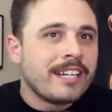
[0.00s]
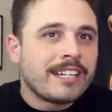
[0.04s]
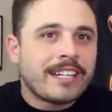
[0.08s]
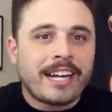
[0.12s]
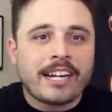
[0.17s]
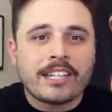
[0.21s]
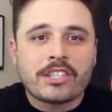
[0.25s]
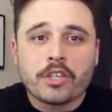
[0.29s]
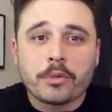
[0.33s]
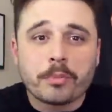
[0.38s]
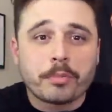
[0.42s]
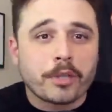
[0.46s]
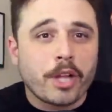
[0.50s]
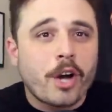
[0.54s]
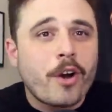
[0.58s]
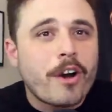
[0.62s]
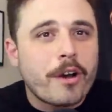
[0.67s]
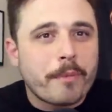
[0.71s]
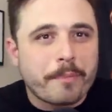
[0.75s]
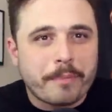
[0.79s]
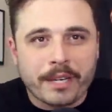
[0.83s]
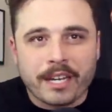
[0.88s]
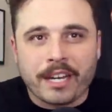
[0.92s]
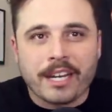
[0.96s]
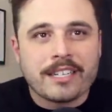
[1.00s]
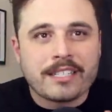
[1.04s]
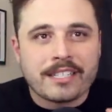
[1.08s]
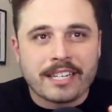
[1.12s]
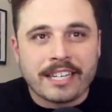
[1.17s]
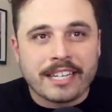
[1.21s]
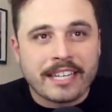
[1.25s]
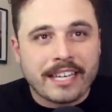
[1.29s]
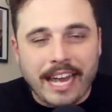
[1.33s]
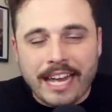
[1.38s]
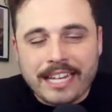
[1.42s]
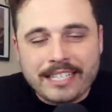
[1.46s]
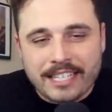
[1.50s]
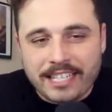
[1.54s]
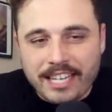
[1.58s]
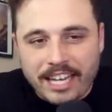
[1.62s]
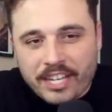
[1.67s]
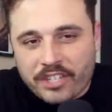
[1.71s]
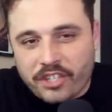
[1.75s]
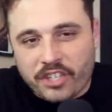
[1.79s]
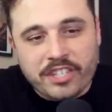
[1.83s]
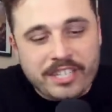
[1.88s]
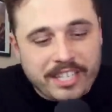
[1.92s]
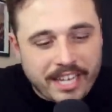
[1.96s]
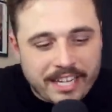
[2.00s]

not to blow it because it gets it just